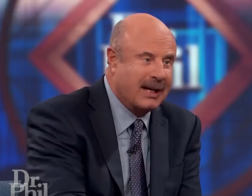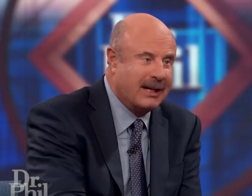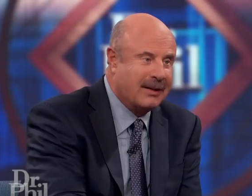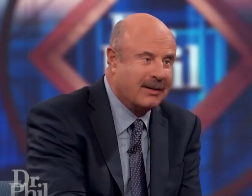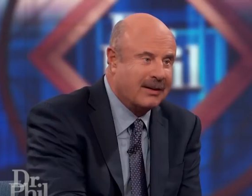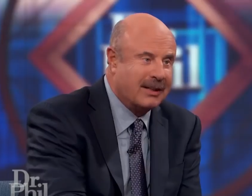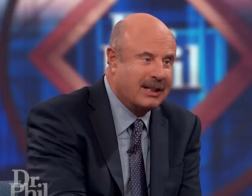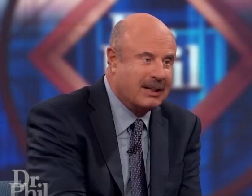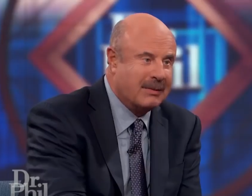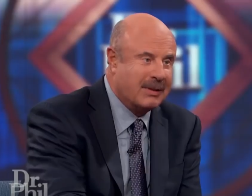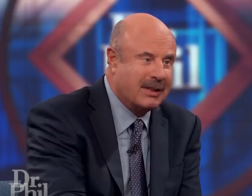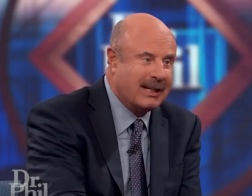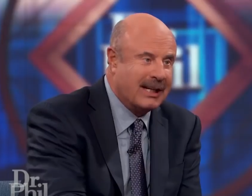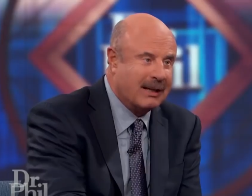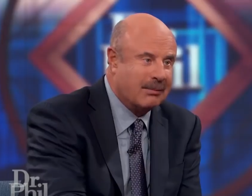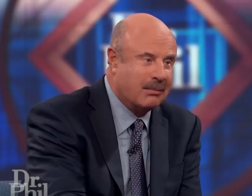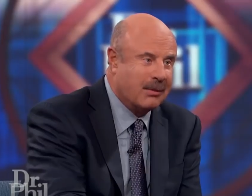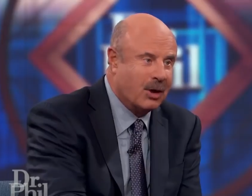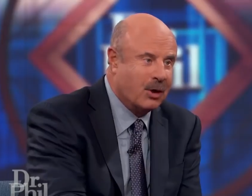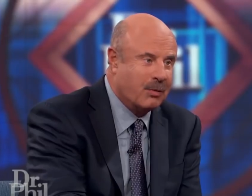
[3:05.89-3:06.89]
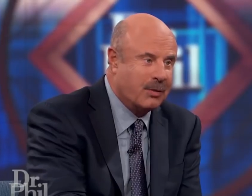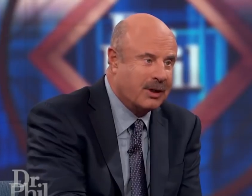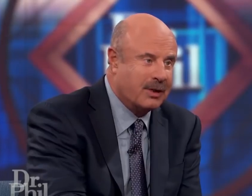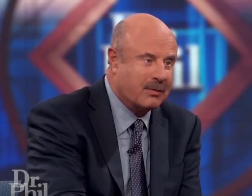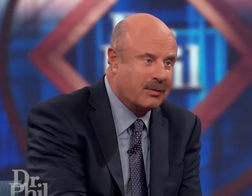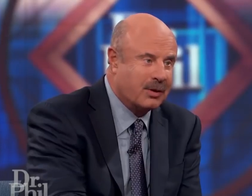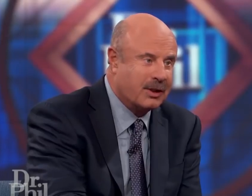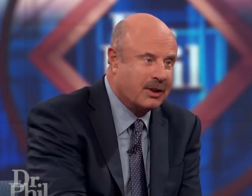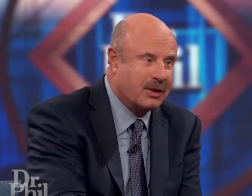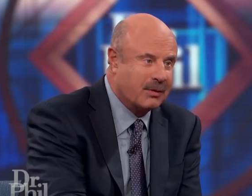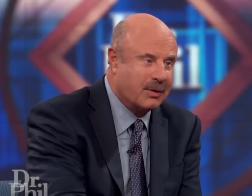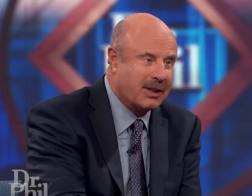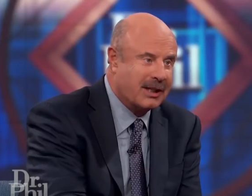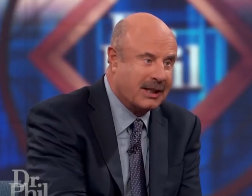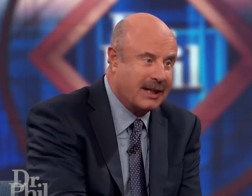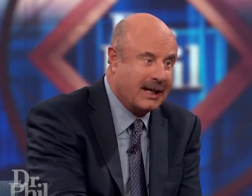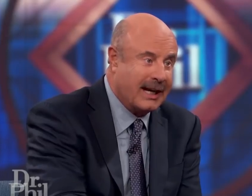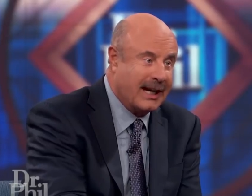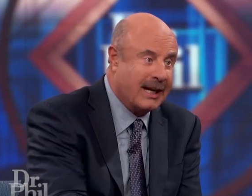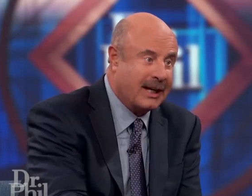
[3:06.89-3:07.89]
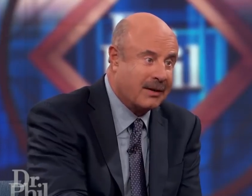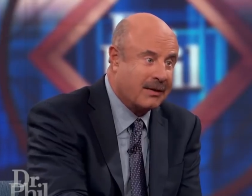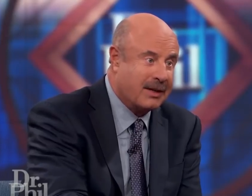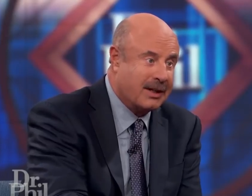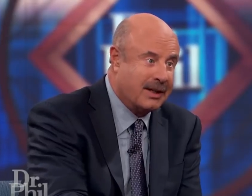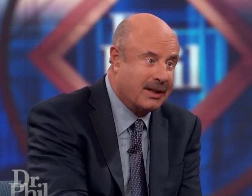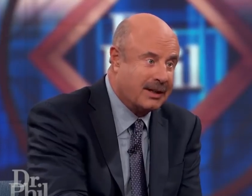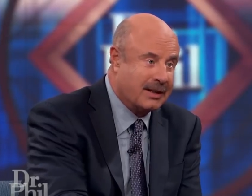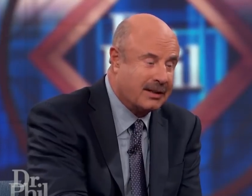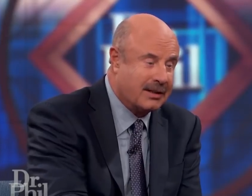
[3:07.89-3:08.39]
pain on him in that moment? Were you really no. angry